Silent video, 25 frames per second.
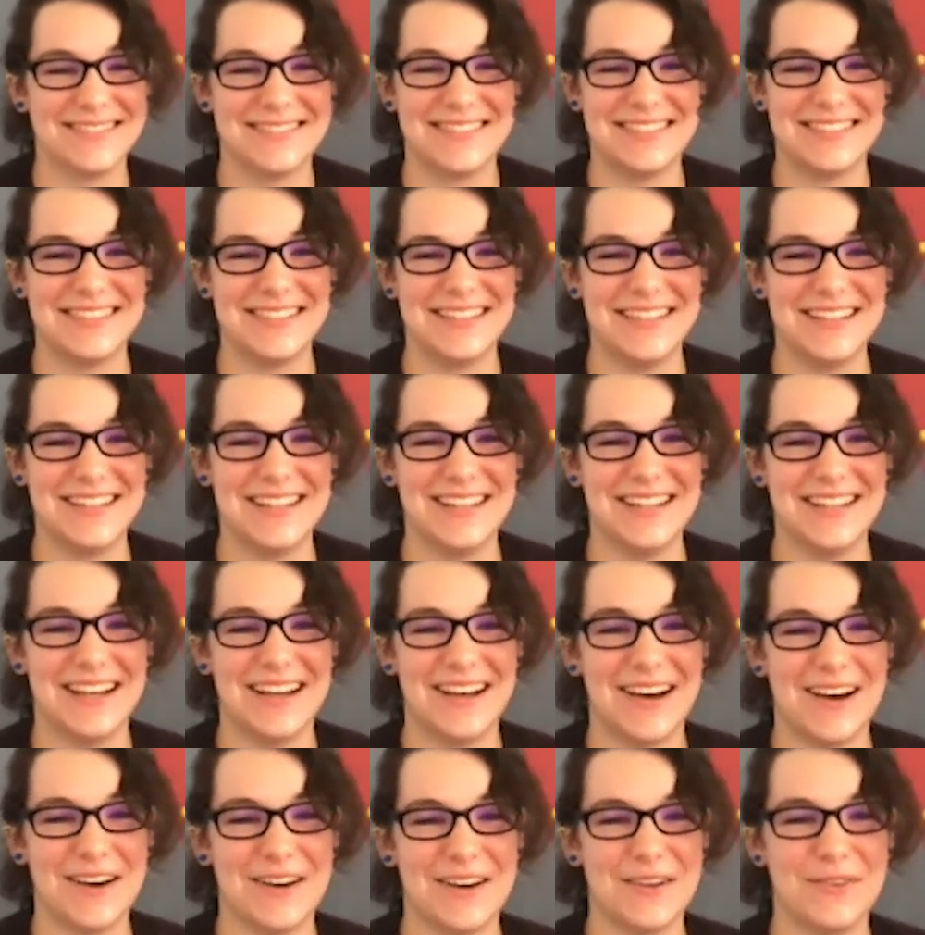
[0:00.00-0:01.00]
see you
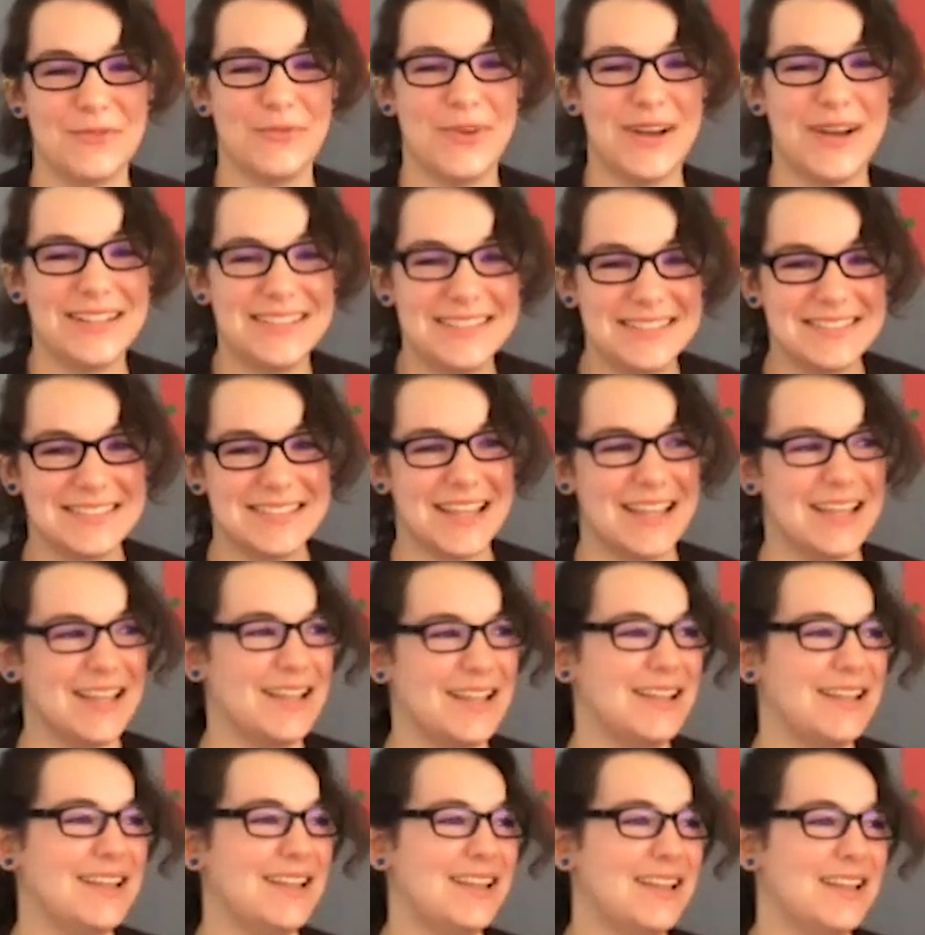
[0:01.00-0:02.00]
on
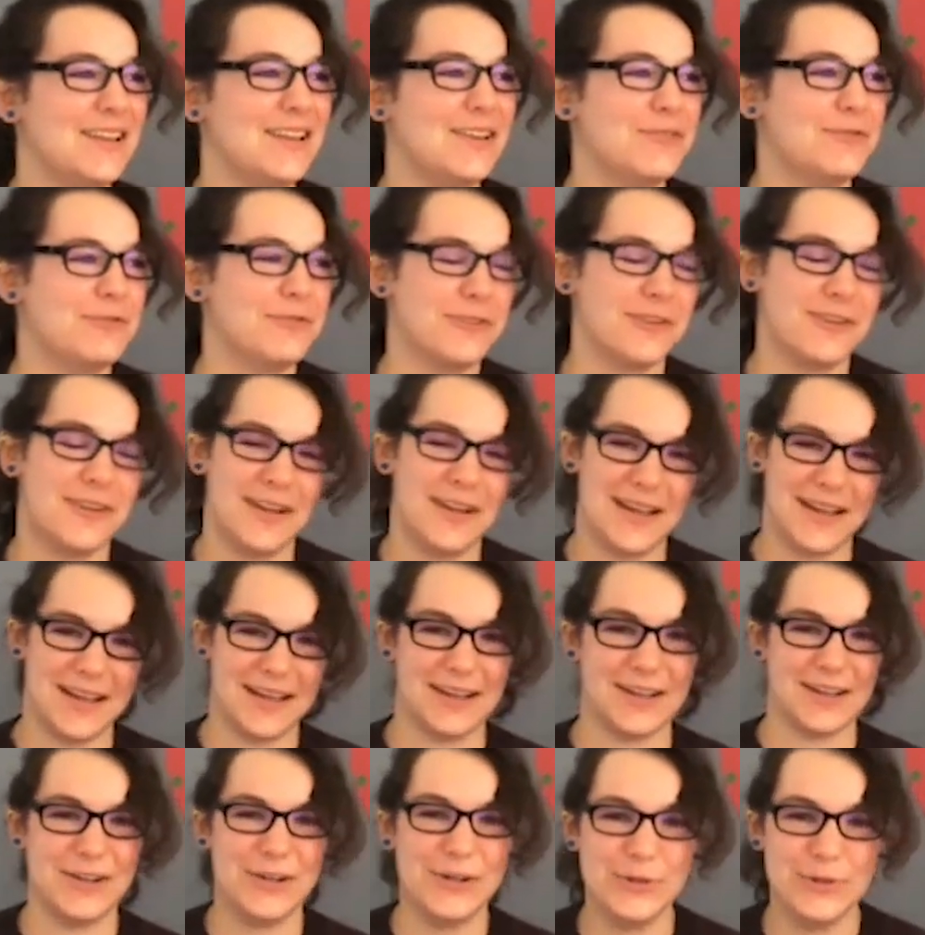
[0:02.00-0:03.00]
Wednesday for
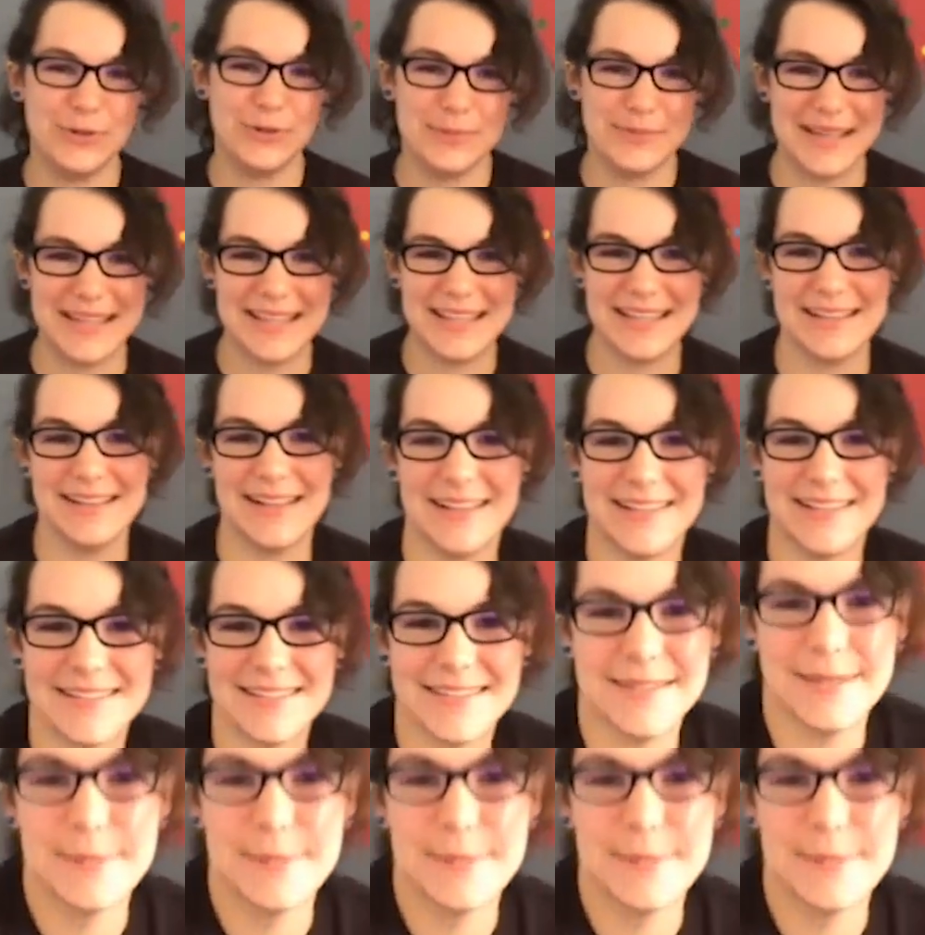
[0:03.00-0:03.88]
a cool Mikey lesson.